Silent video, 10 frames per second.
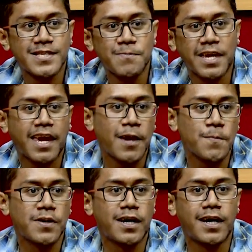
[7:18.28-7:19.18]

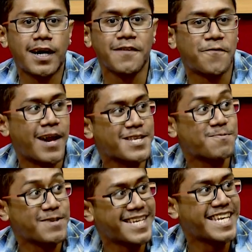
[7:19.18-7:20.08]
became the
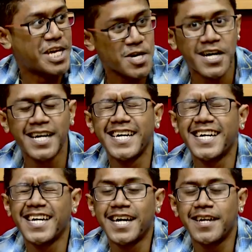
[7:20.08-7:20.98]
freshman in here,
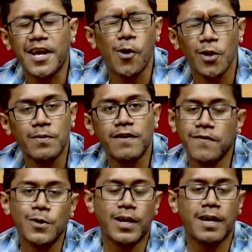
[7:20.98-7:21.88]
they called me,
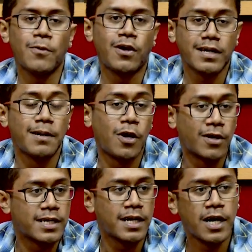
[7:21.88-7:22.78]
Flo, come
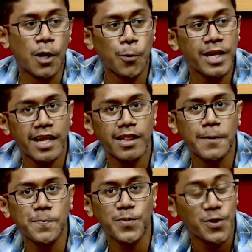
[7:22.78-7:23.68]
on, we need
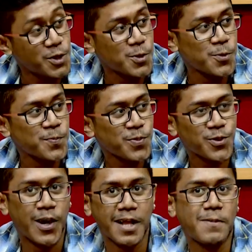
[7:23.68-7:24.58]
you
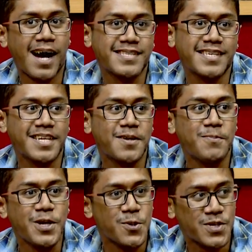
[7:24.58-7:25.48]
to help us in the
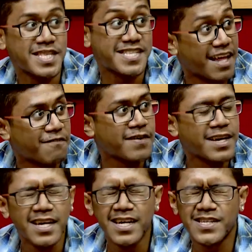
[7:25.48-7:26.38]
BINUS itself.
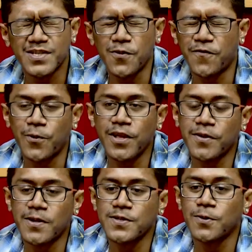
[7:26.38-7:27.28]
So for
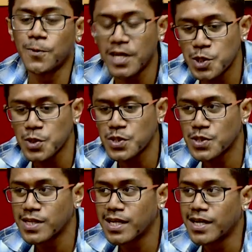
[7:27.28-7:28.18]
international
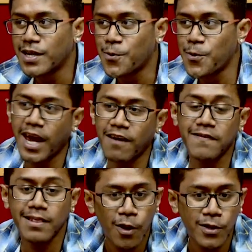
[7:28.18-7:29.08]
relations, we have a
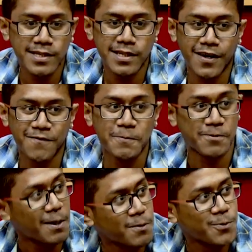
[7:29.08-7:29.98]
lot of the
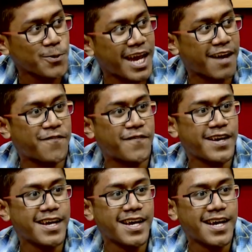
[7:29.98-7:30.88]
problem.
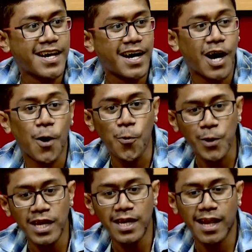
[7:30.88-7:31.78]

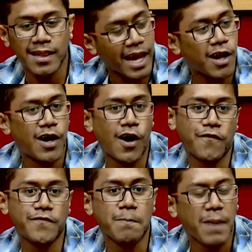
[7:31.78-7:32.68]
We lack
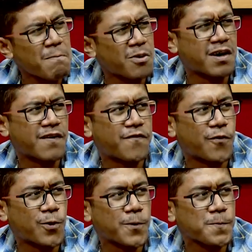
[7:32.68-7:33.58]
of the member
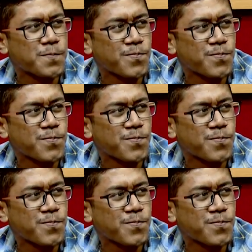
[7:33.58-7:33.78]
for